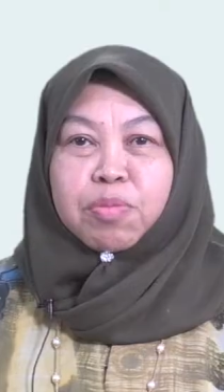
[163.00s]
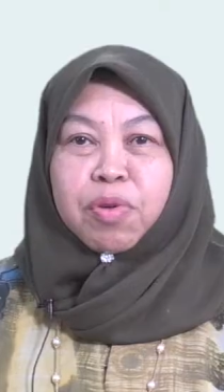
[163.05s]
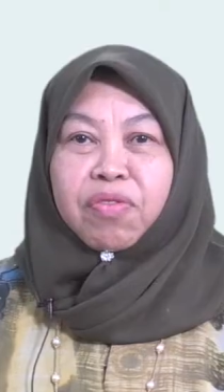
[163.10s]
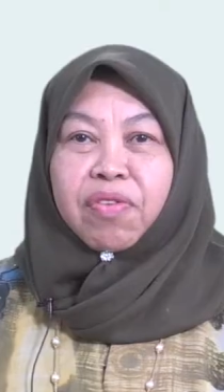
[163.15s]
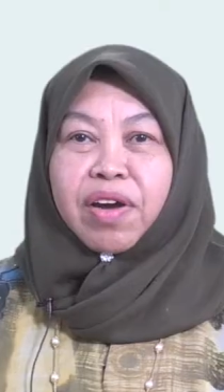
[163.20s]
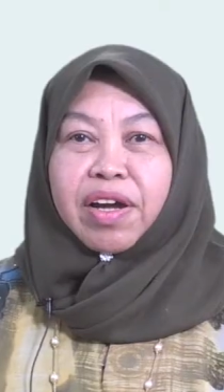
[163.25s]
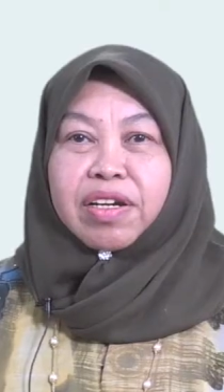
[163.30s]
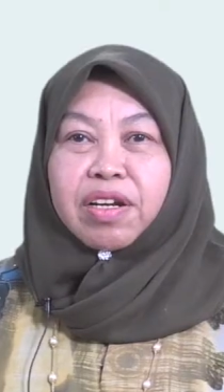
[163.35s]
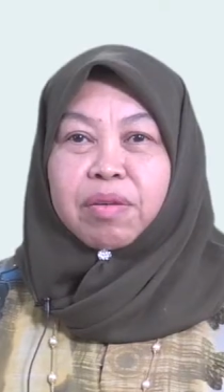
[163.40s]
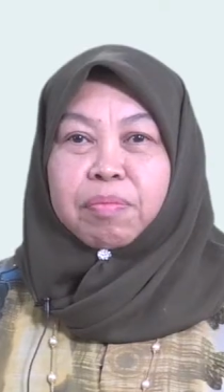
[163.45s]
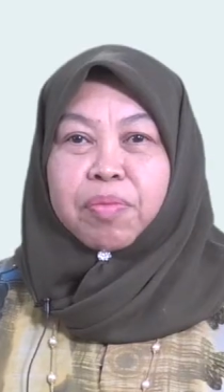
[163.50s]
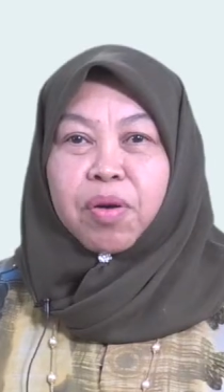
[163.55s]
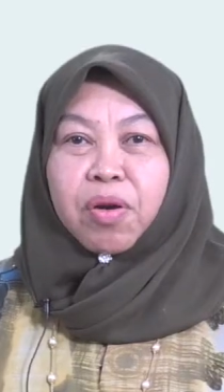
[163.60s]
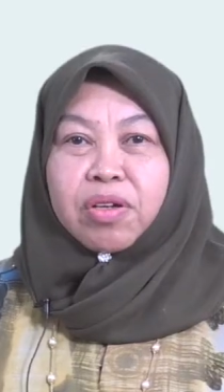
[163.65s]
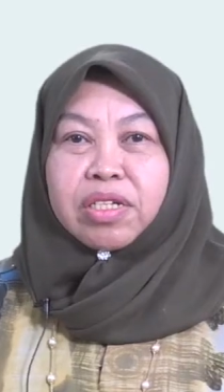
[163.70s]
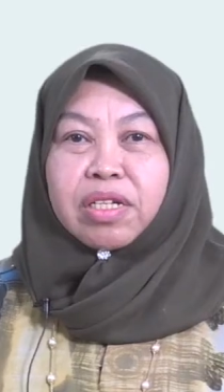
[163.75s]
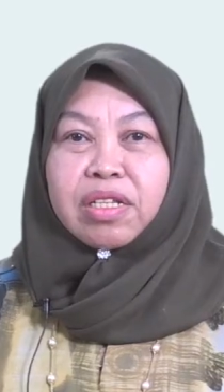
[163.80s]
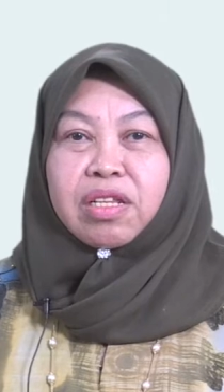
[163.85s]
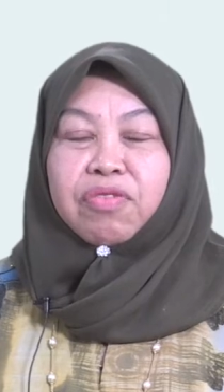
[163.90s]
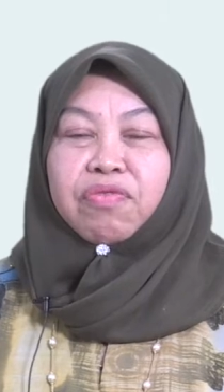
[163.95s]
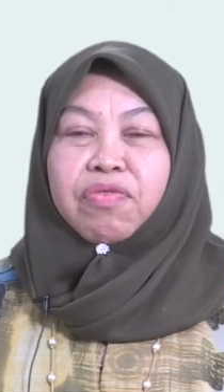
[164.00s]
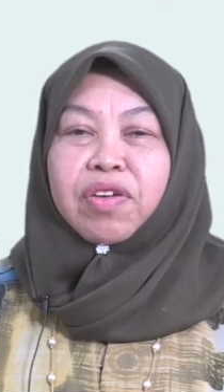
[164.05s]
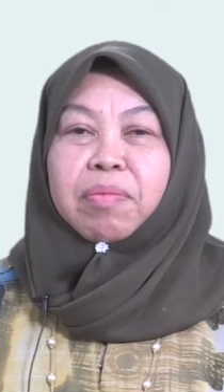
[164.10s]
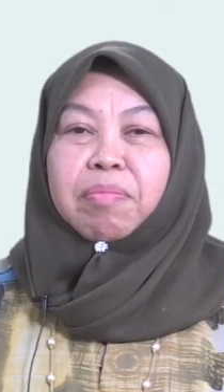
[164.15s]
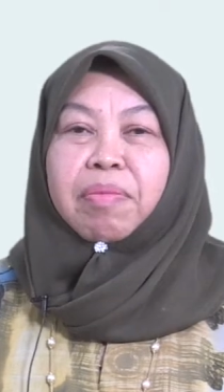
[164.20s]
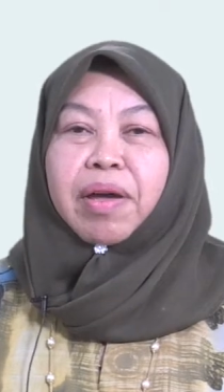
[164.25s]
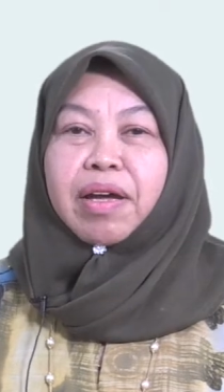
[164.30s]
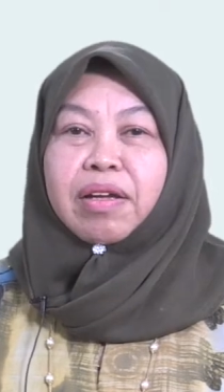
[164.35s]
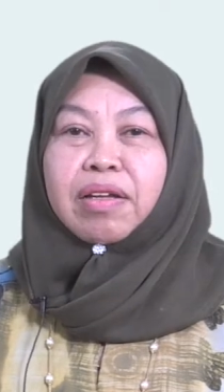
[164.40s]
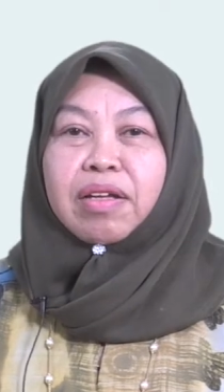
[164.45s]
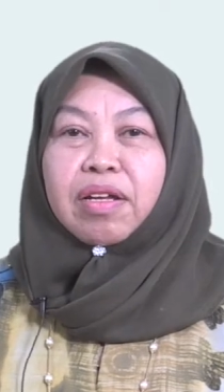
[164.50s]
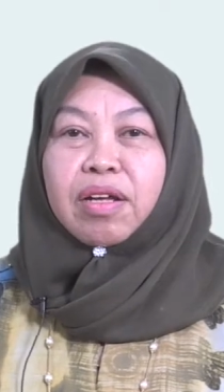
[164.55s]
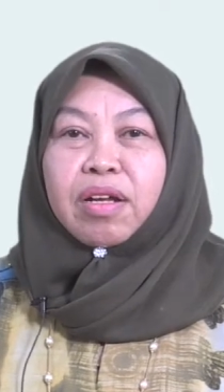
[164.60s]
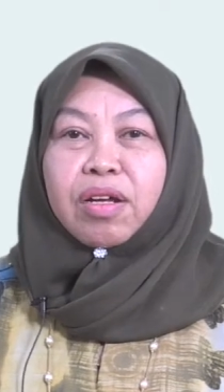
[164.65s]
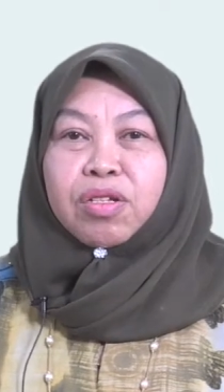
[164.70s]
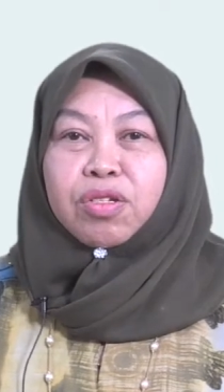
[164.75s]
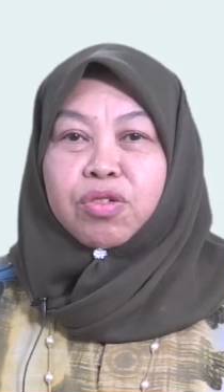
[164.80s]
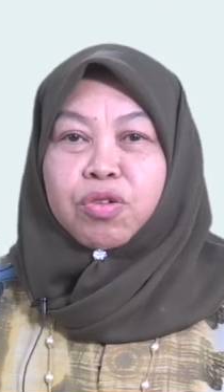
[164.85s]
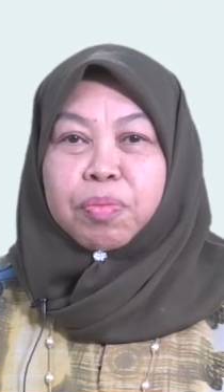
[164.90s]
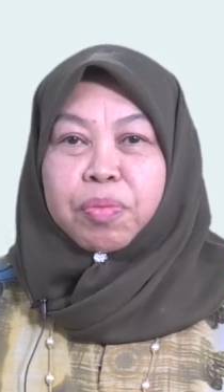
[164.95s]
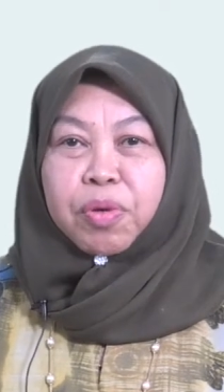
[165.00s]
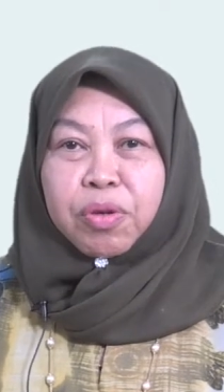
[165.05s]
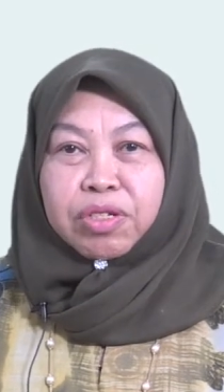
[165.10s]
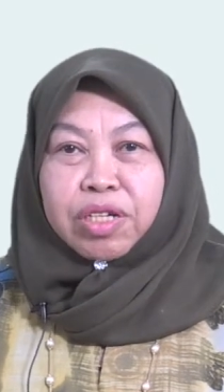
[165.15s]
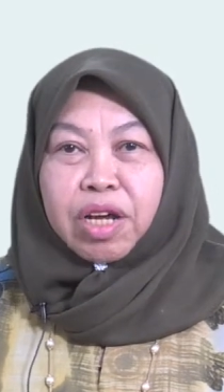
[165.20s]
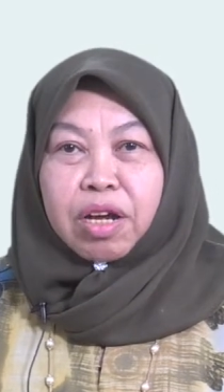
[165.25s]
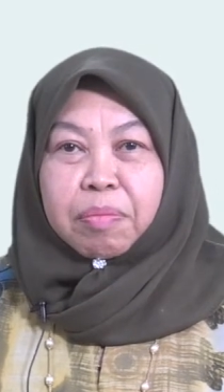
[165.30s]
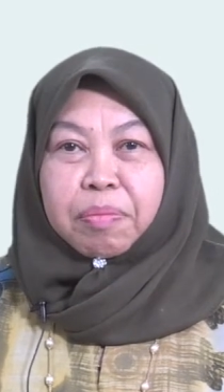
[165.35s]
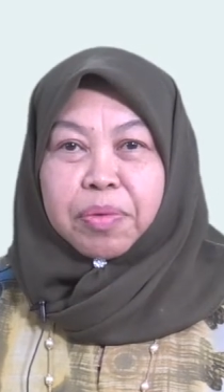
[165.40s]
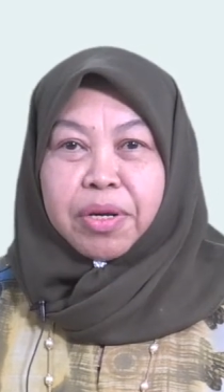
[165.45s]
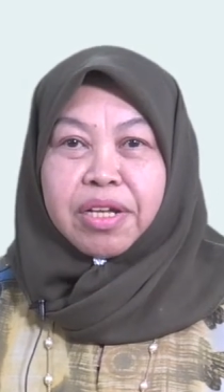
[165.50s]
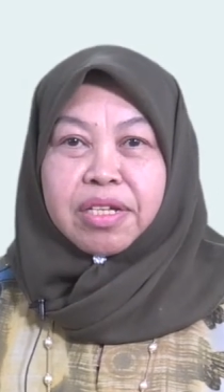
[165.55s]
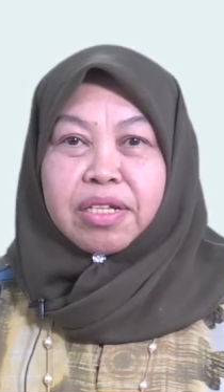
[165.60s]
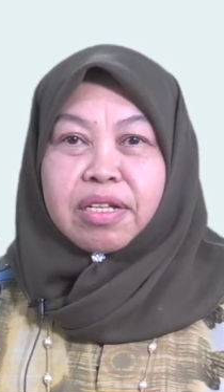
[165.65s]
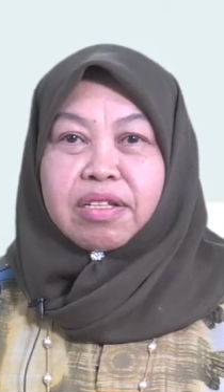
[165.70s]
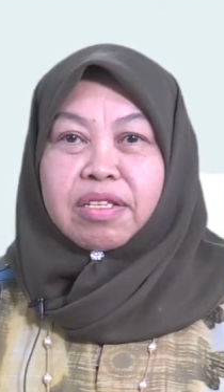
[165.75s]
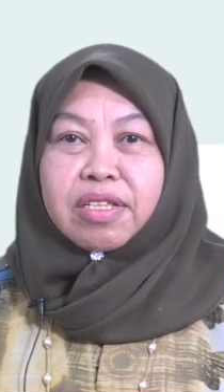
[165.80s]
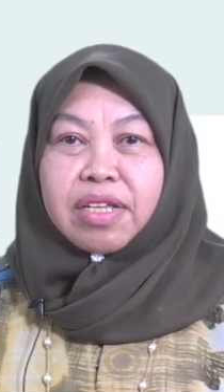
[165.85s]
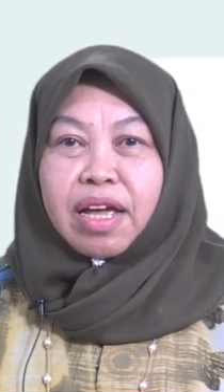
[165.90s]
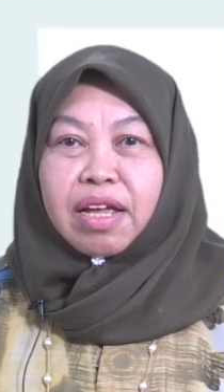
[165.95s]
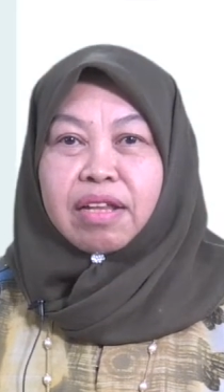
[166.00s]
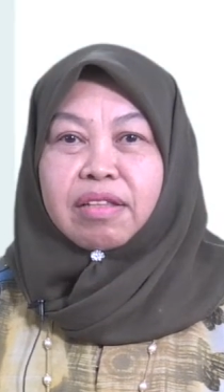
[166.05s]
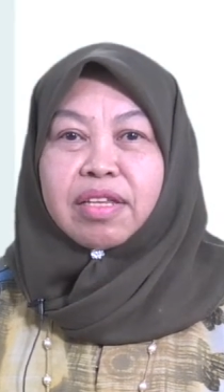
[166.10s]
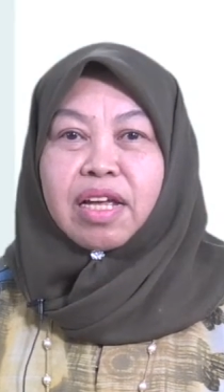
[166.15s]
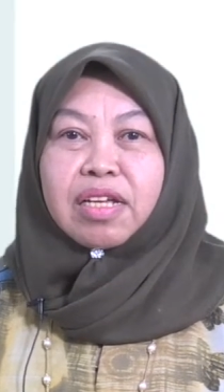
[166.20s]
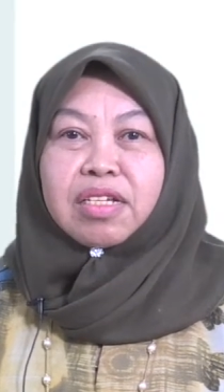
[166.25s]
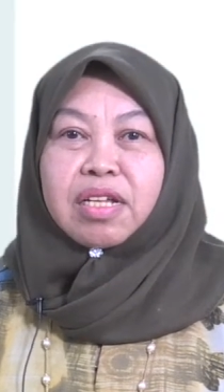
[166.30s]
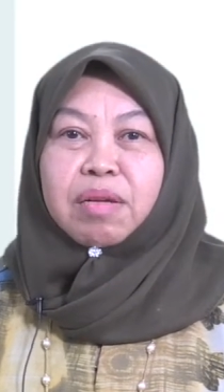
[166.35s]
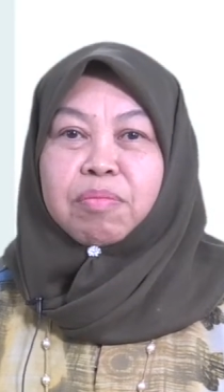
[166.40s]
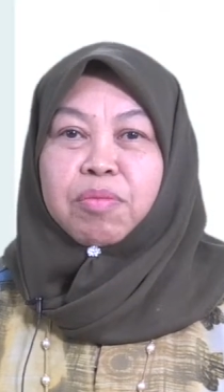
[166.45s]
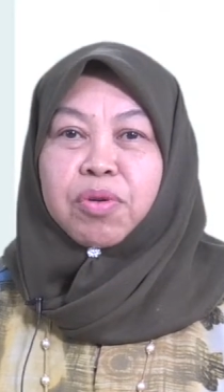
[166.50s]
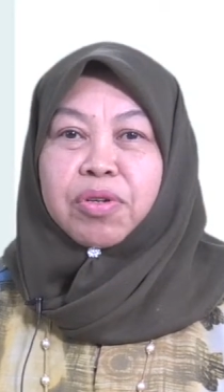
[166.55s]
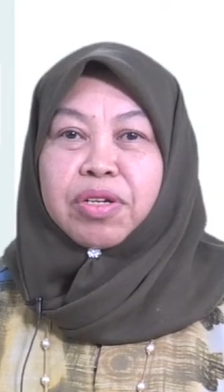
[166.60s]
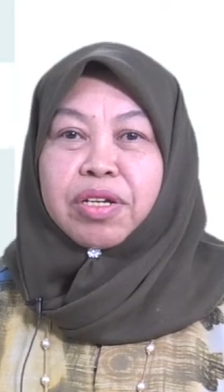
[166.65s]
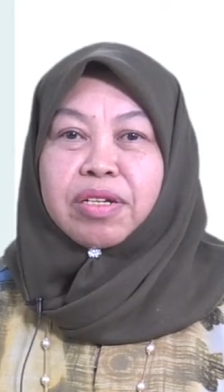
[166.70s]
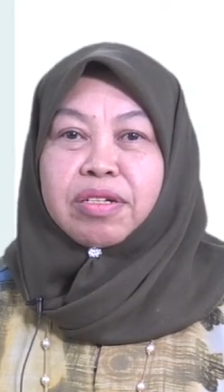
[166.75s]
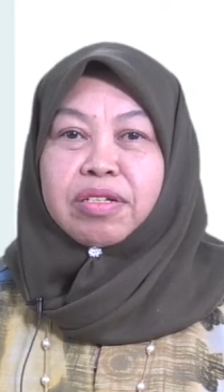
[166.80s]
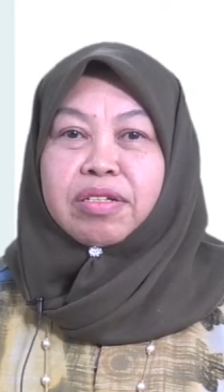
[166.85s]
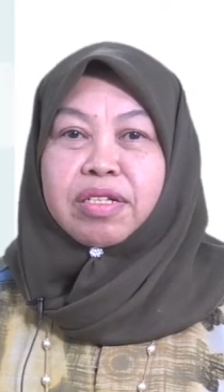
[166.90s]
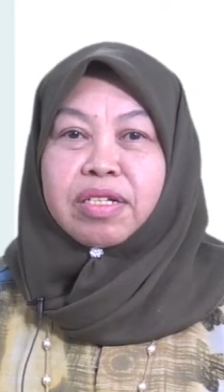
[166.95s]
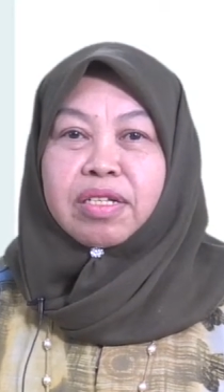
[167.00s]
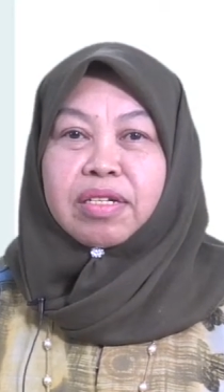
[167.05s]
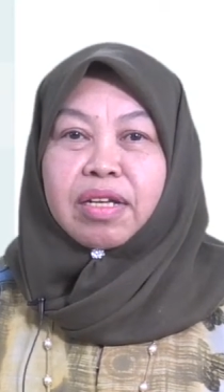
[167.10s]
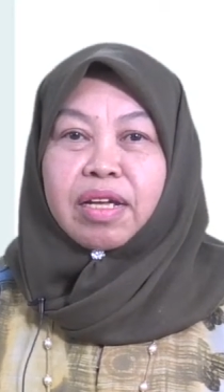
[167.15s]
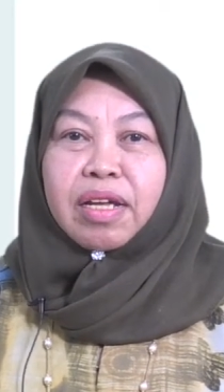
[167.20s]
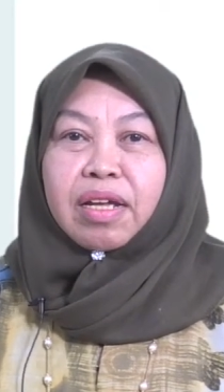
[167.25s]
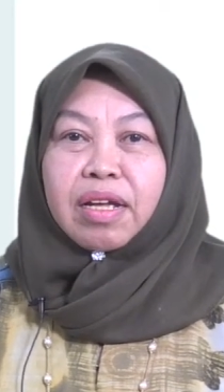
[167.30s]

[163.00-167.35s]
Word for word: provided positive feedback through project appraisals and testimonials,